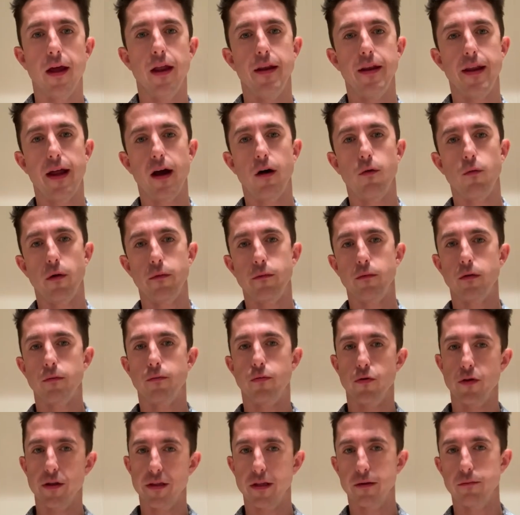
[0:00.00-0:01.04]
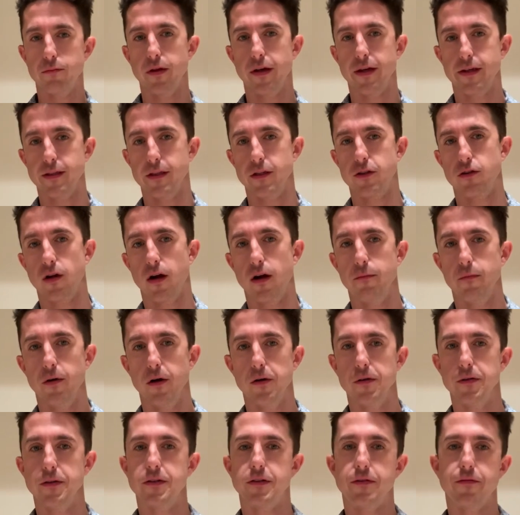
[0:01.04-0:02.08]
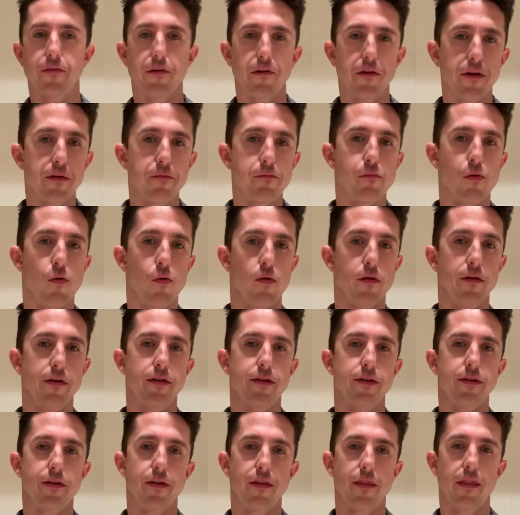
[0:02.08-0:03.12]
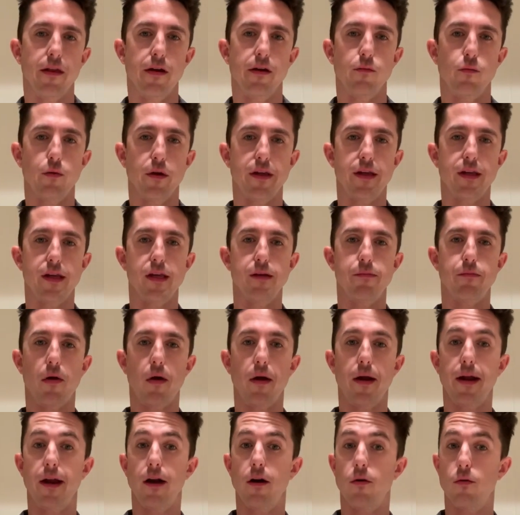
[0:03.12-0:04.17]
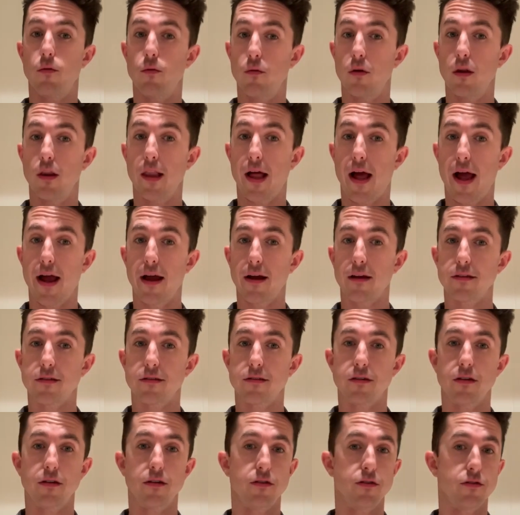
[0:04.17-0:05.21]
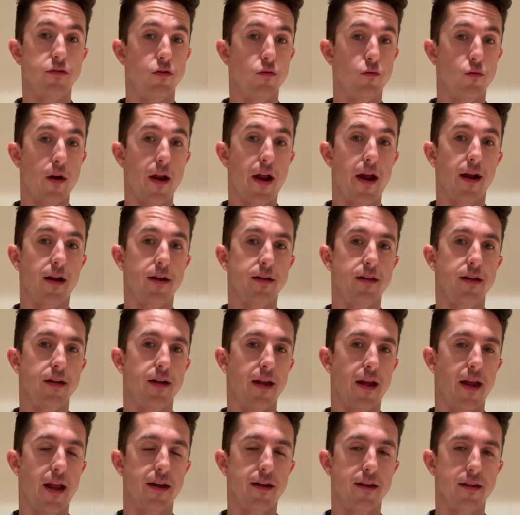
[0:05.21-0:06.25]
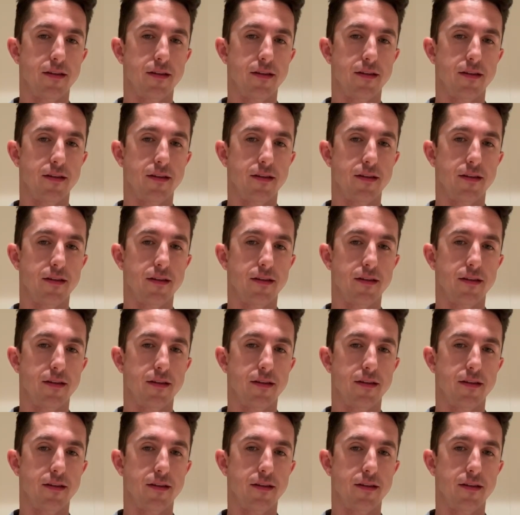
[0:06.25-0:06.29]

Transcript: Now, when we're breathing playing the trombone, it's very important that we keep our air relaxed, direct, and